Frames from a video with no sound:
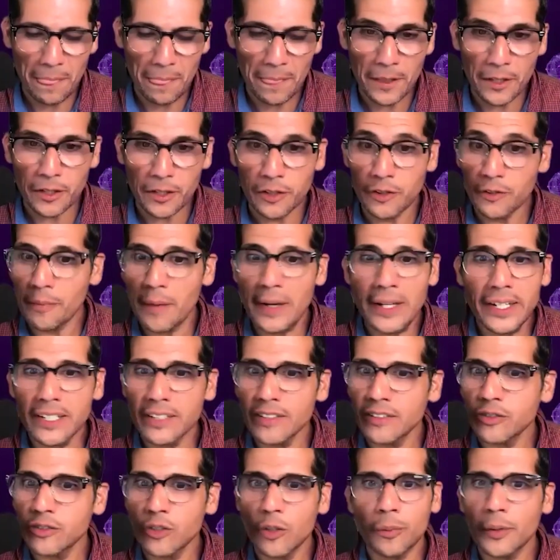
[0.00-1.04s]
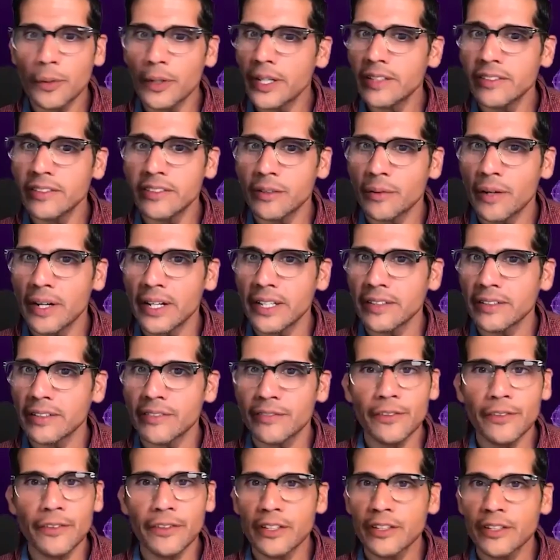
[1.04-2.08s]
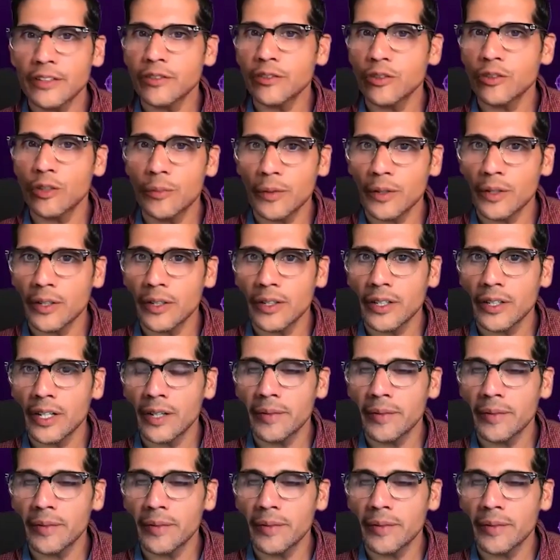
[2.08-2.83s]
You've made it super easy, right, for the consumer.